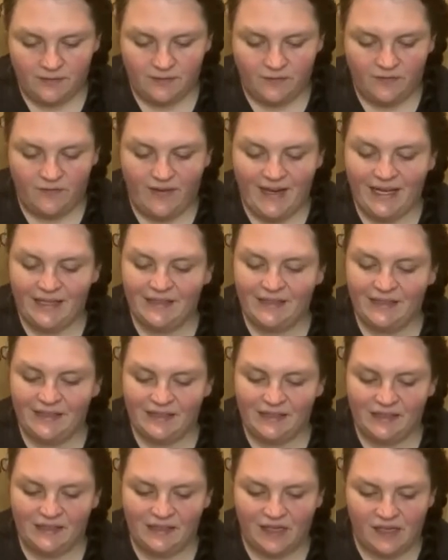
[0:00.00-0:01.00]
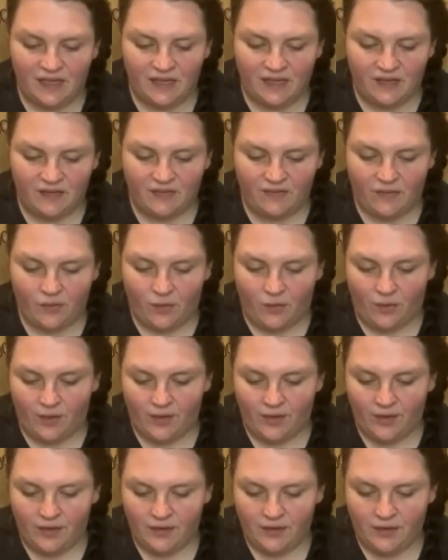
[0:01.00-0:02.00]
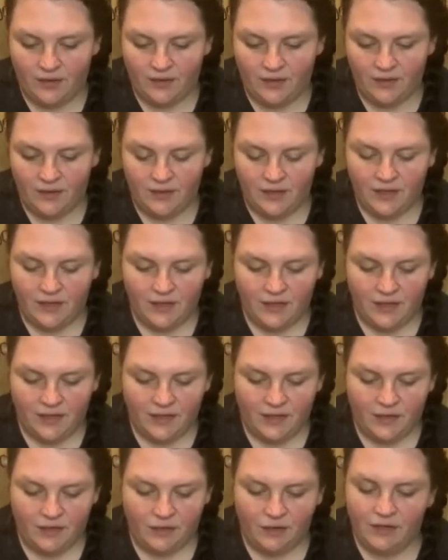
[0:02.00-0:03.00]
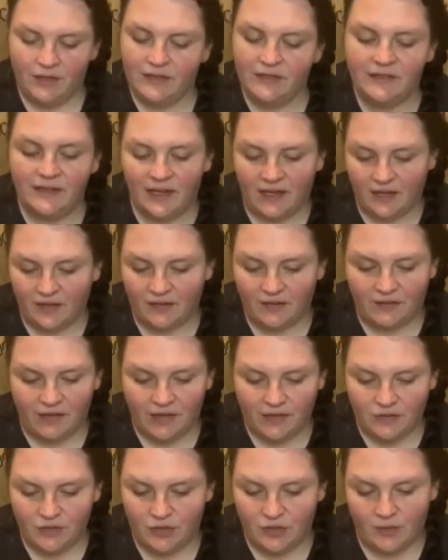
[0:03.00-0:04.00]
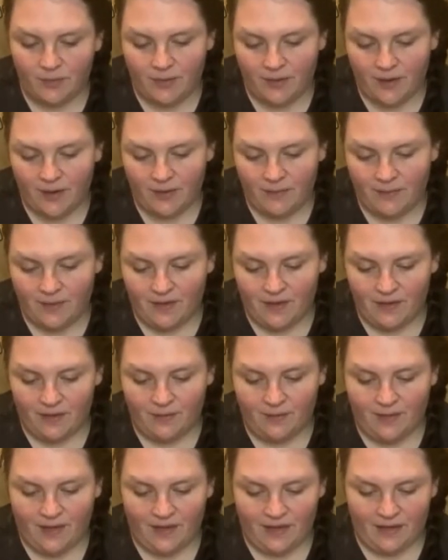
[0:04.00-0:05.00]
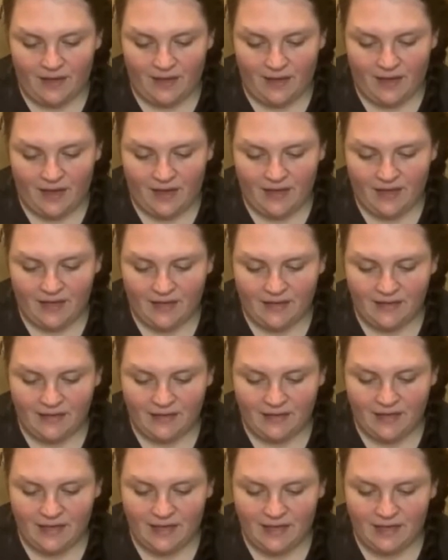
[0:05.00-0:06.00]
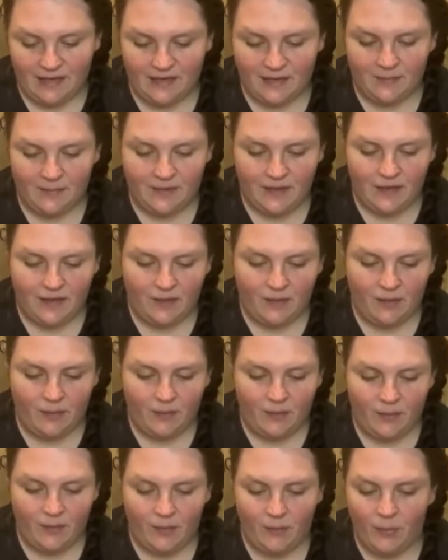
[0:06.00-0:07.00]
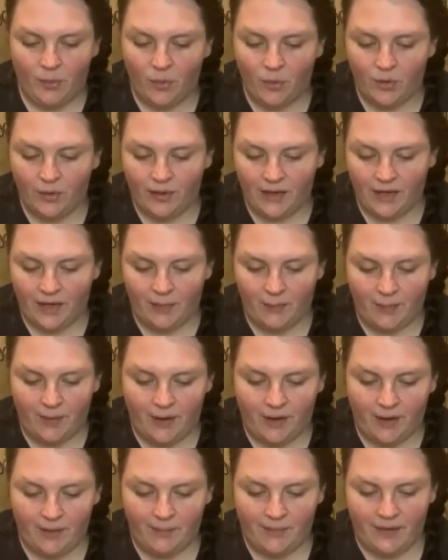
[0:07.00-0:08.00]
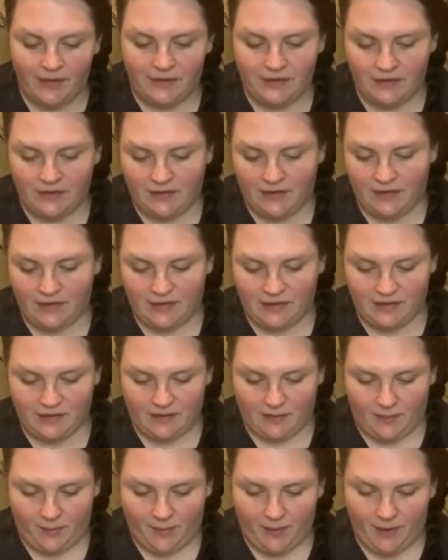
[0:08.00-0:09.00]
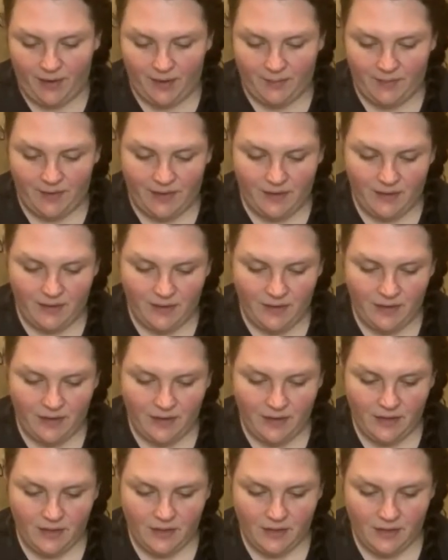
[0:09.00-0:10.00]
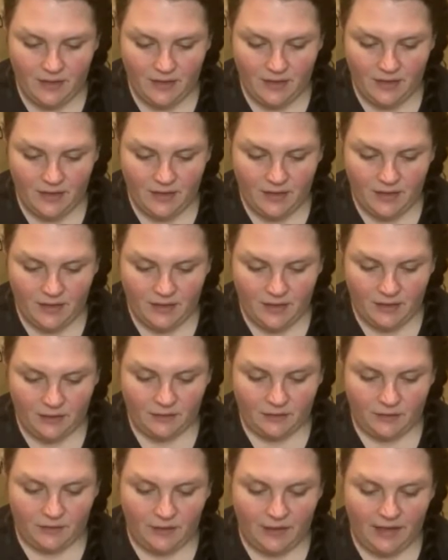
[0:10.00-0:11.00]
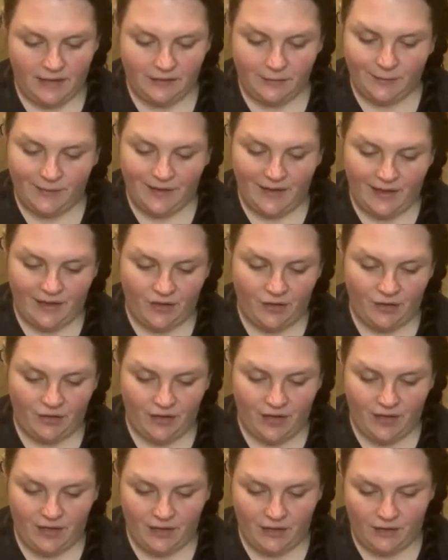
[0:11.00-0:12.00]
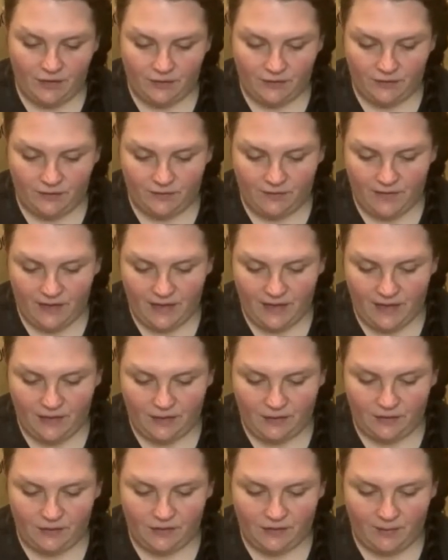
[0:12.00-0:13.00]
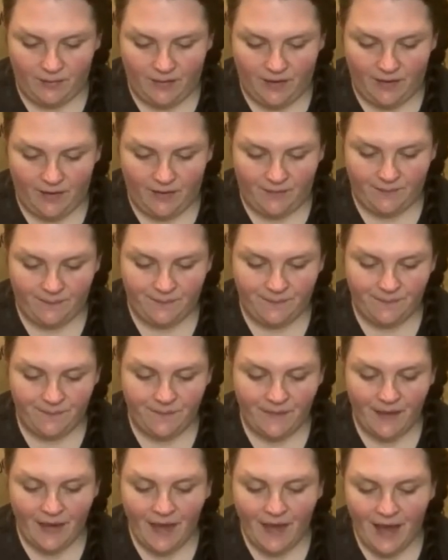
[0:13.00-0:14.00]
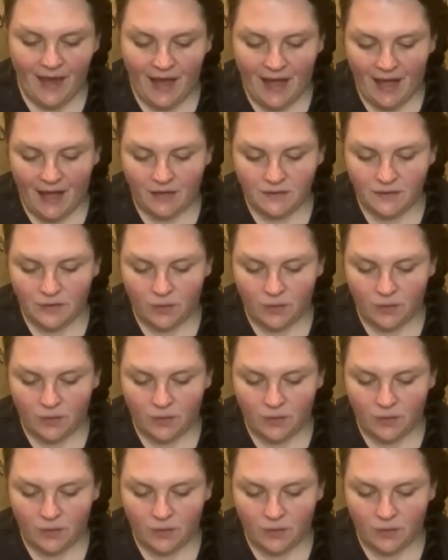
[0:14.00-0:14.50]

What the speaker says: fancy stuff, or you can decorate your apartment the way you like. It doesn't have to be a boring apartment just because it's an apartment. So that's why I created those videos about how to